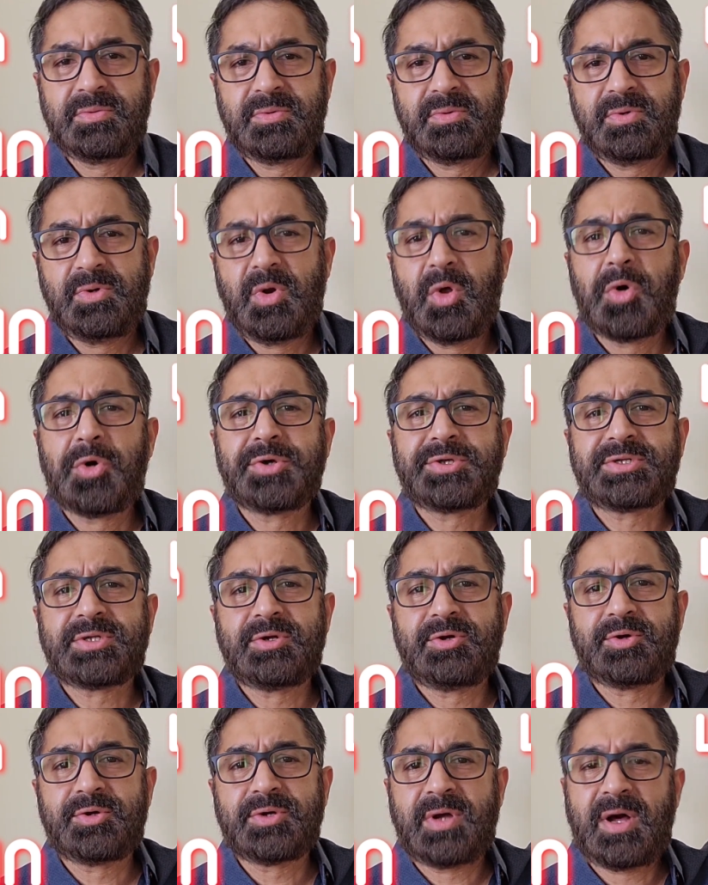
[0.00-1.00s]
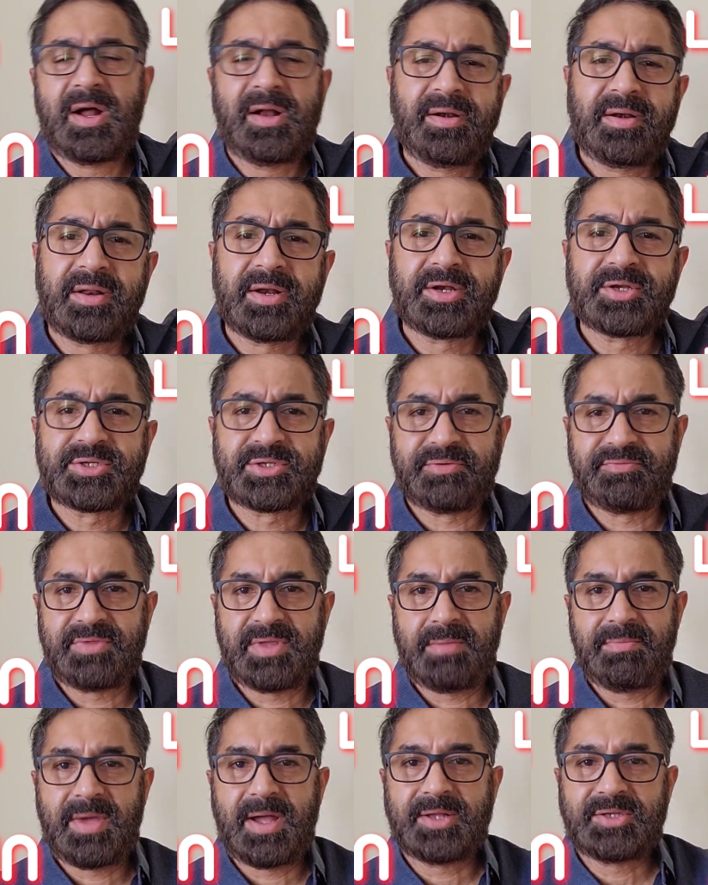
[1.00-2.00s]
loads and loads, hundreds of
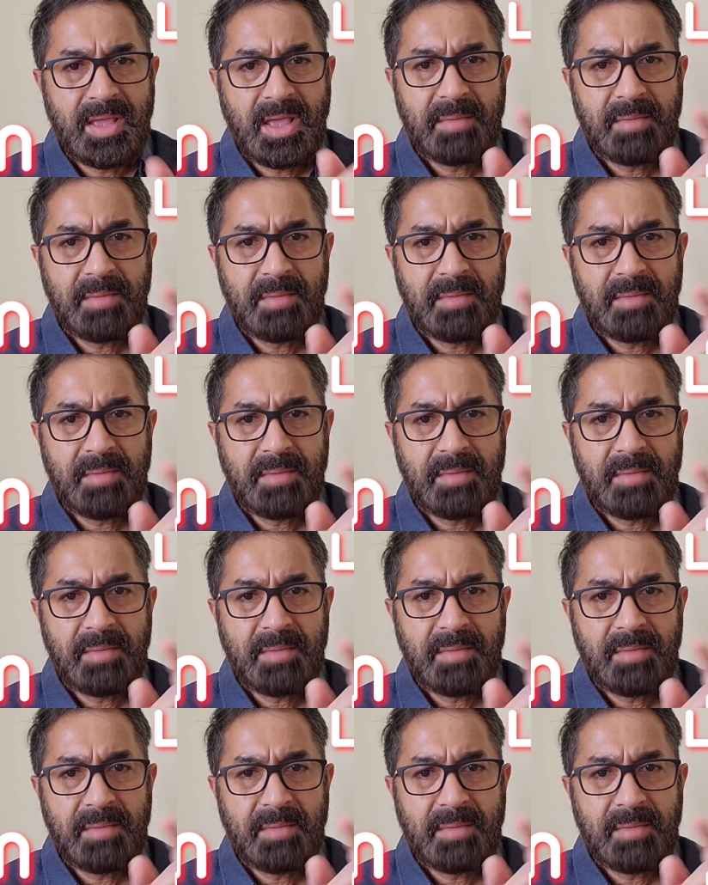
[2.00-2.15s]
them.